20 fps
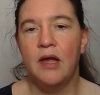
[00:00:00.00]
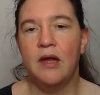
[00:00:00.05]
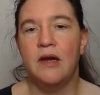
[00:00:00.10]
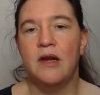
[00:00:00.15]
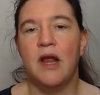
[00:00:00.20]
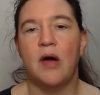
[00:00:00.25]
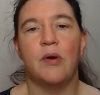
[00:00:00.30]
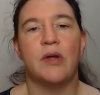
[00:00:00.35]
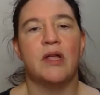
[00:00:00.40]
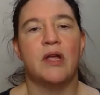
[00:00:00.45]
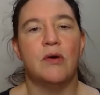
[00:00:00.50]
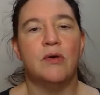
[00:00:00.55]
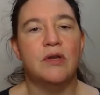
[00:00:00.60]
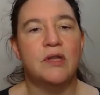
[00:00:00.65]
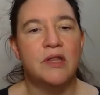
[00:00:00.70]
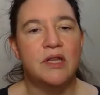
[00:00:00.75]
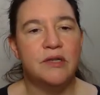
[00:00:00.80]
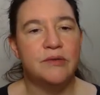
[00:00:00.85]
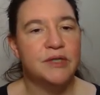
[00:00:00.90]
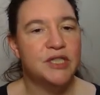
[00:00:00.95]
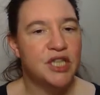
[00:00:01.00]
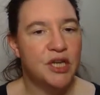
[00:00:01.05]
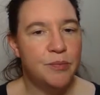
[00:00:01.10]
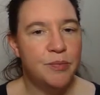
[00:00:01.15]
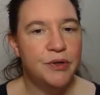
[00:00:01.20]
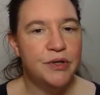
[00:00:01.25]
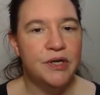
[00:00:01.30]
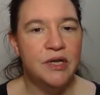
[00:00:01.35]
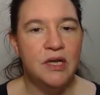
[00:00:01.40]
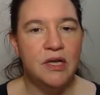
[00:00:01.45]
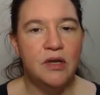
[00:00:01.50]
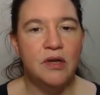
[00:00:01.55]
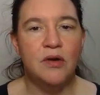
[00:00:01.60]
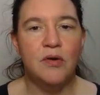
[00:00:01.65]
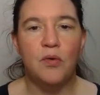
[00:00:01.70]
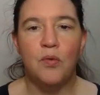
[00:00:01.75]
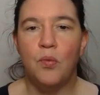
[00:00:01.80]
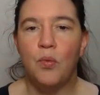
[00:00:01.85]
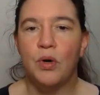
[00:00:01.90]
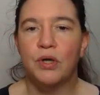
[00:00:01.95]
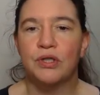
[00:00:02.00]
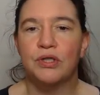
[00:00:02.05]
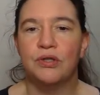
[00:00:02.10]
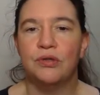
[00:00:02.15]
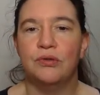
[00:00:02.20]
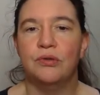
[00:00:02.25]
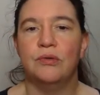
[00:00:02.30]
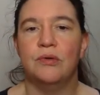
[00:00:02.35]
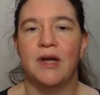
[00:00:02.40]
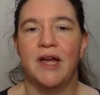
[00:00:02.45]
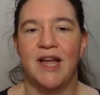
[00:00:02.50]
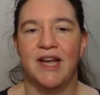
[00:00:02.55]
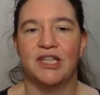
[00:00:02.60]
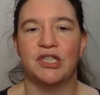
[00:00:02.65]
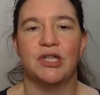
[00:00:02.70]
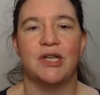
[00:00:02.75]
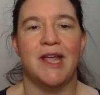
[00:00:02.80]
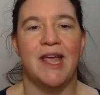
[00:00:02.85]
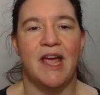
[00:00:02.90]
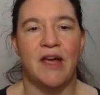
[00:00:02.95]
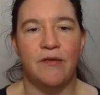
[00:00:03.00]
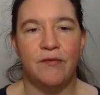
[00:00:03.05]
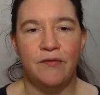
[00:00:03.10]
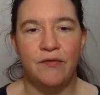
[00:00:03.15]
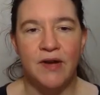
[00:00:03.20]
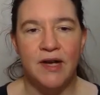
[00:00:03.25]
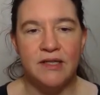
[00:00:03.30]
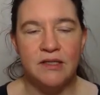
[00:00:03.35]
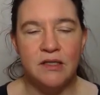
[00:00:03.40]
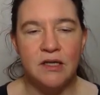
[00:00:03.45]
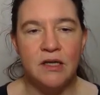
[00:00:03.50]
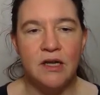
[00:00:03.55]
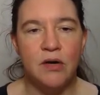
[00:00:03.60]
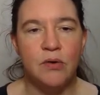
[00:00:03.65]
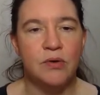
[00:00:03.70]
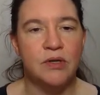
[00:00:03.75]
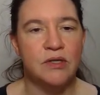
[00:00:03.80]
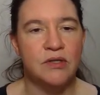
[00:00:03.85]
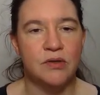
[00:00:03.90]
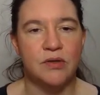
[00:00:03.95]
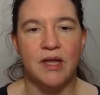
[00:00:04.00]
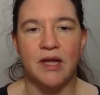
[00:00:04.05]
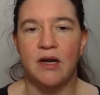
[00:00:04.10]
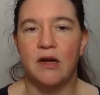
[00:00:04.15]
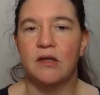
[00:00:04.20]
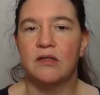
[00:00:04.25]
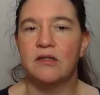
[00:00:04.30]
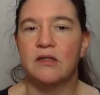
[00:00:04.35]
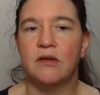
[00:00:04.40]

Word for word: Now in coding theory, we typically want to actually have fast decoding. So there are lots